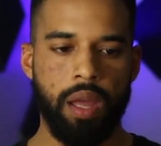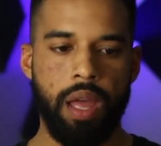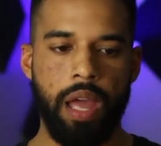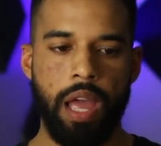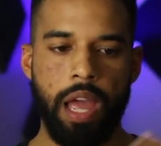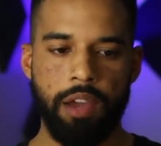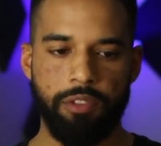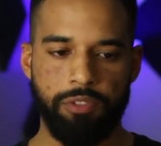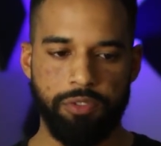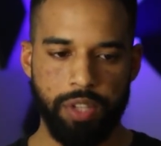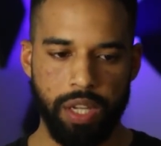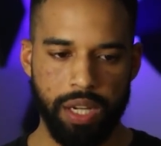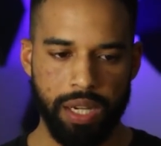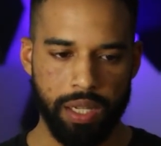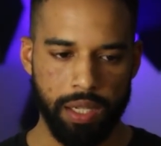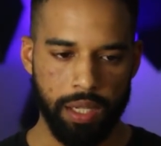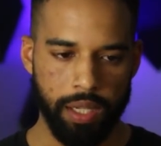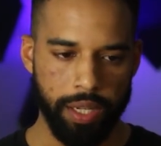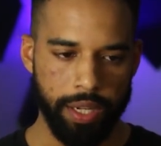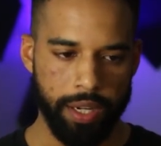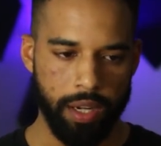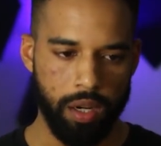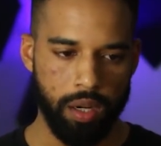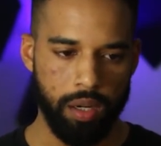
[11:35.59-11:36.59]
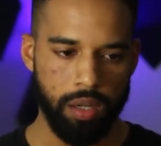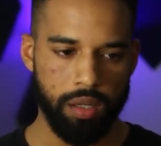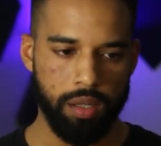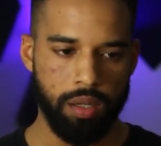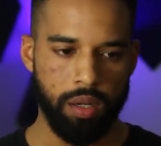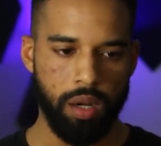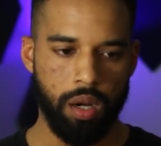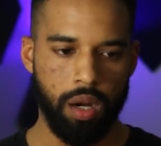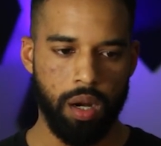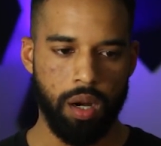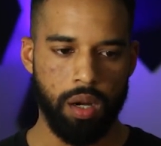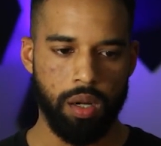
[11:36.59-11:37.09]
If they click
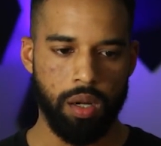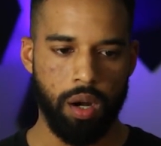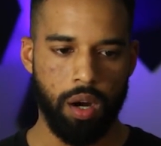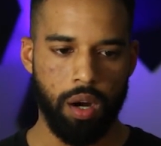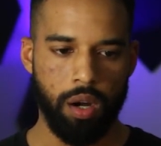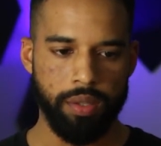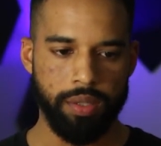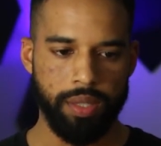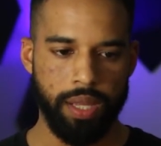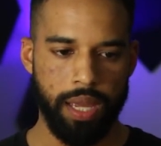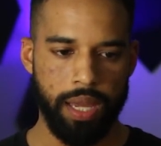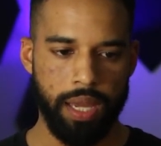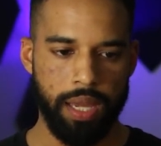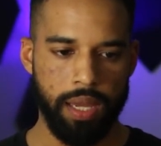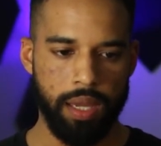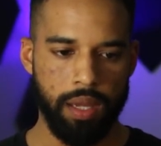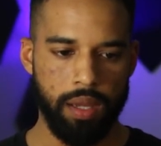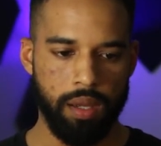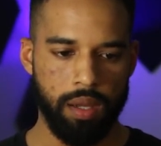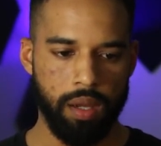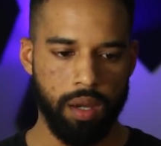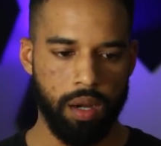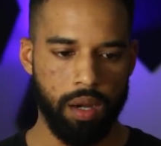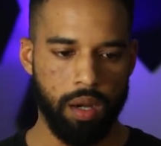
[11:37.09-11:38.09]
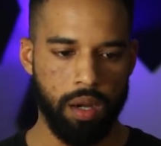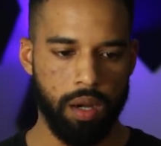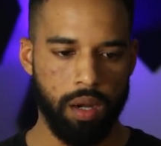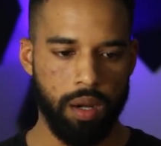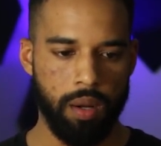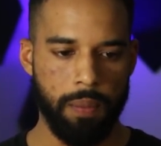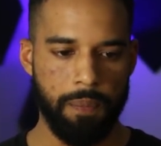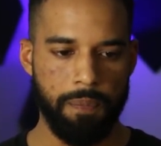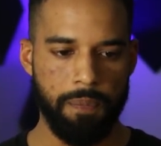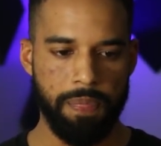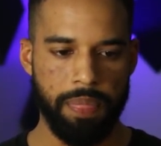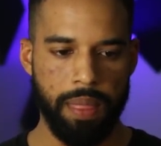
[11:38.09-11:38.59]
on a
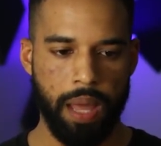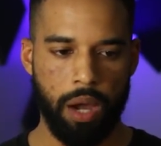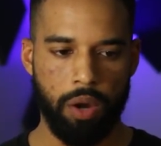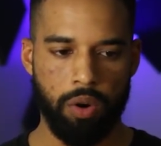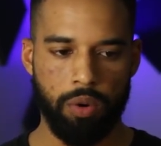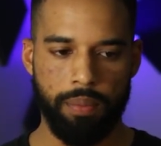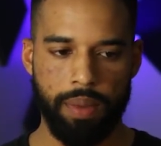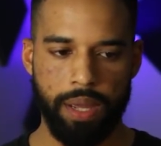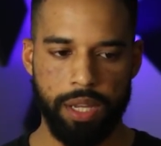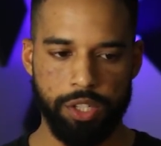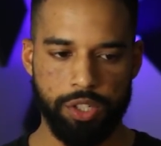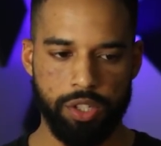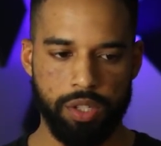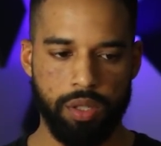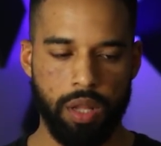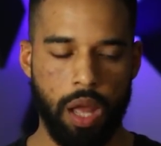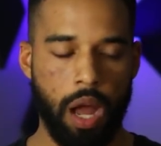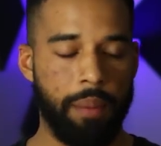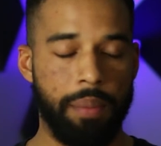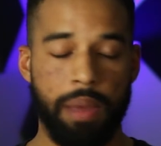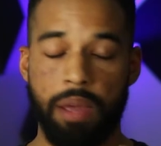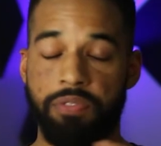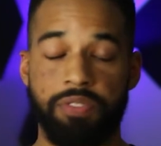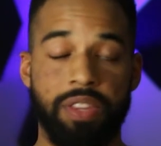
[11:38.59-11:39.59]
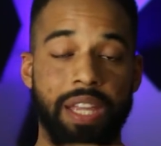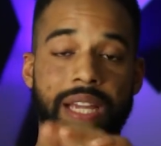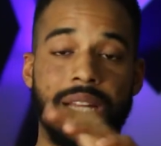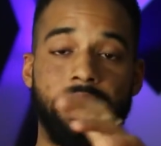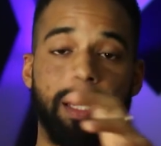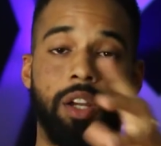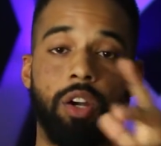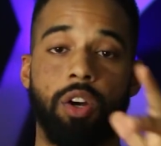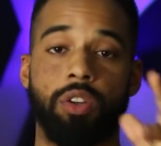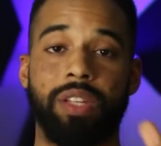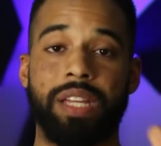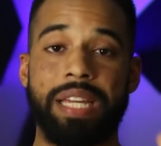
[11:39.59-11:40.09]
automation, if they
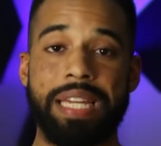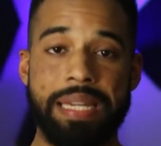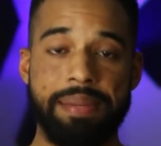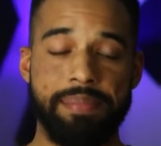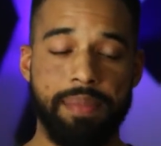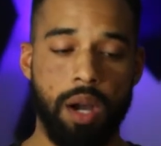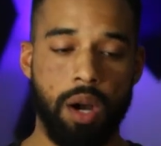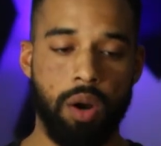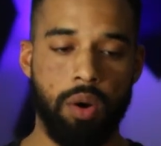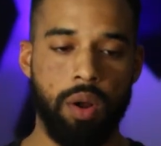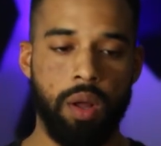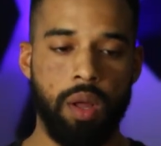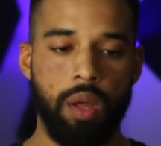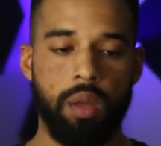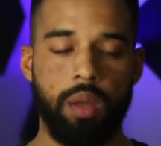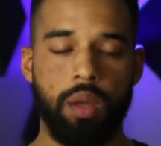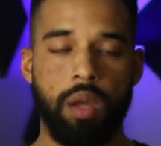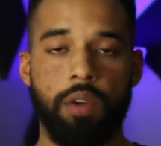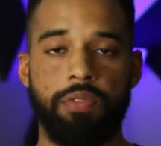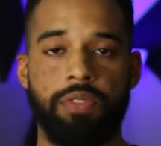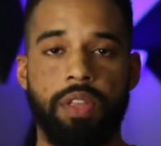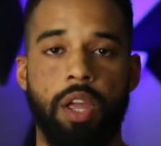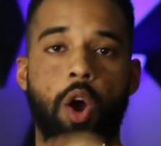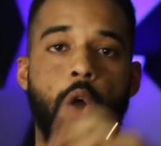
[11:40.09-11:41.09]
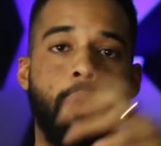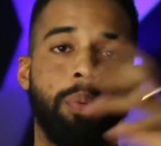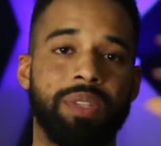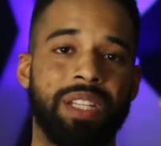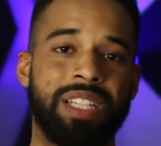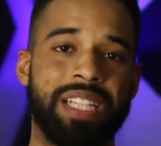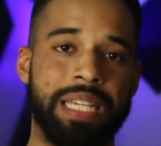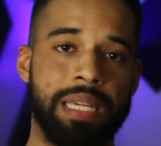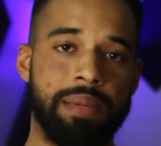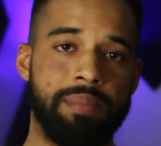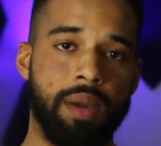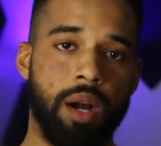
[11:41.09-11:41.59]
click on the email, if they open an
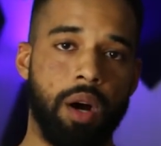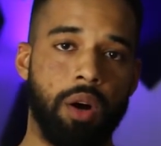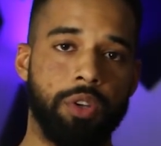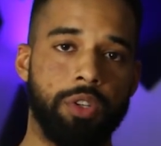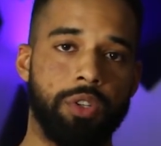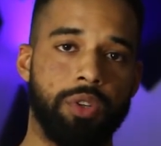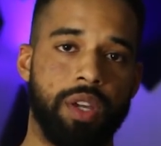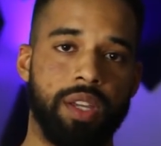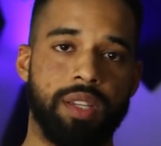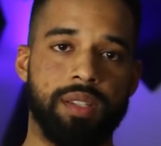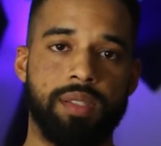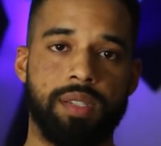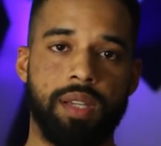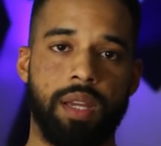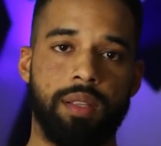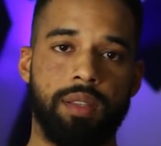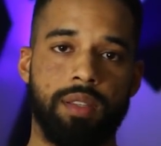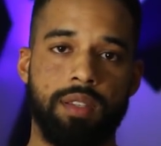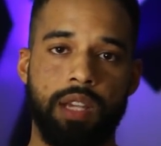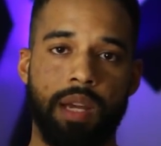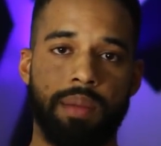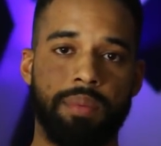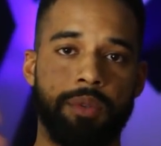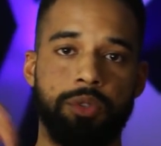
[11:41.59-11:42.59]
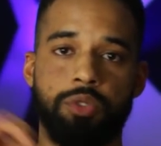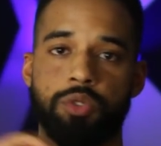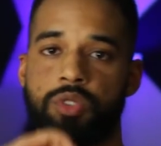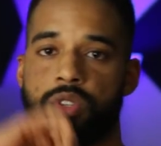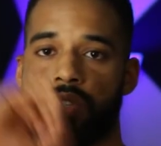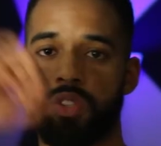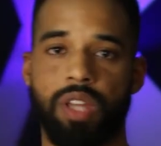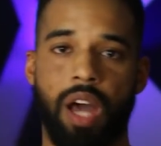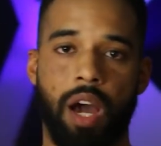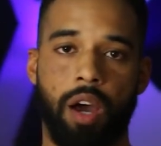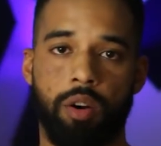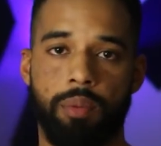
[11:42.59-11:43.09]
email, you can send them to
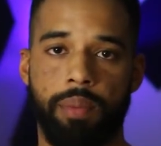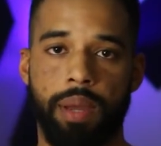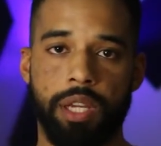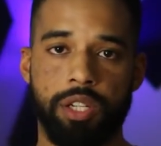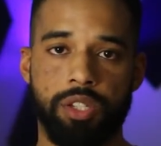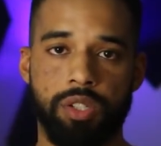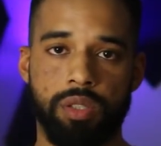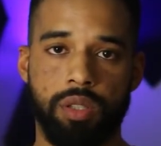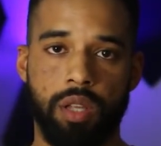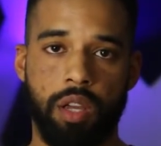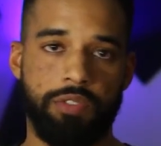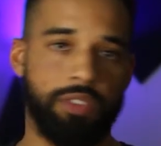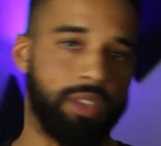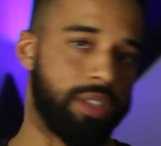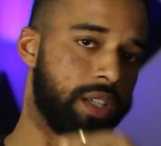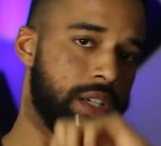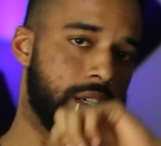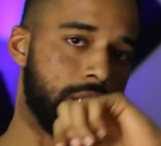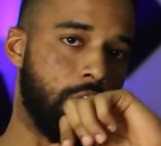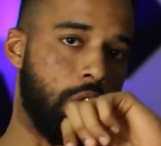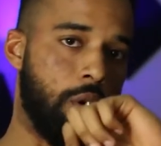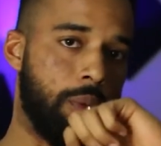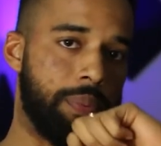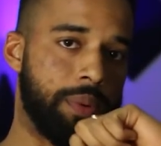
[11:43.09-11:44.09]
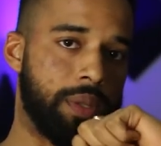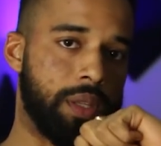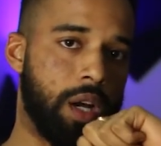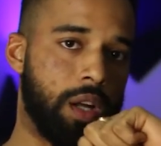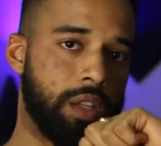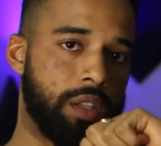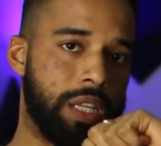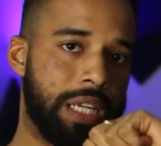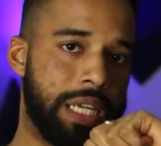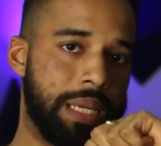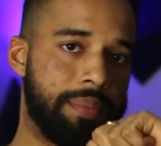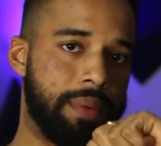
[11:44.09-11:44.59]
this automation. If they didn't open on
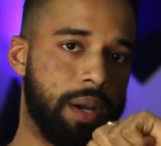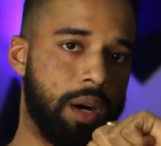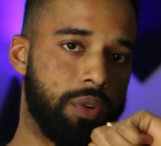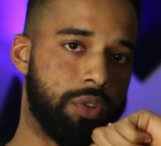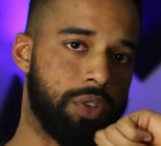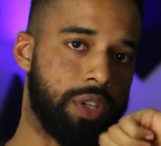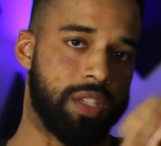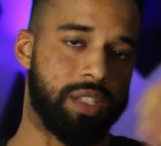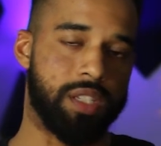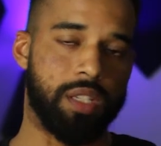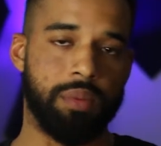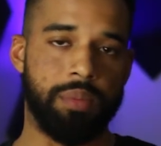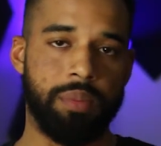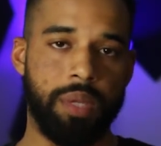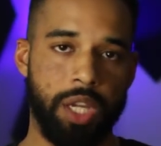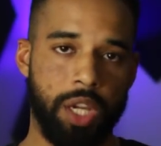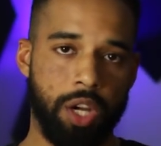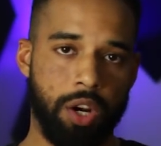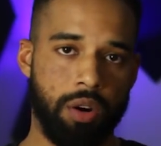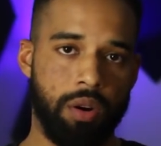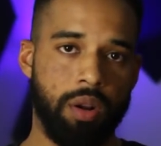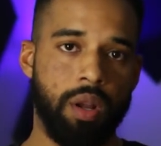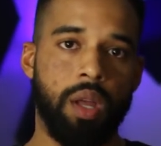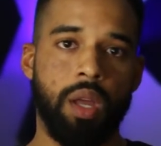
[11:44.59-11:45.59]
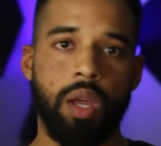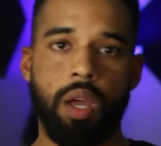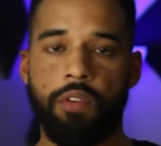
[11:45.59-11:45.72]
the email, you can send them here.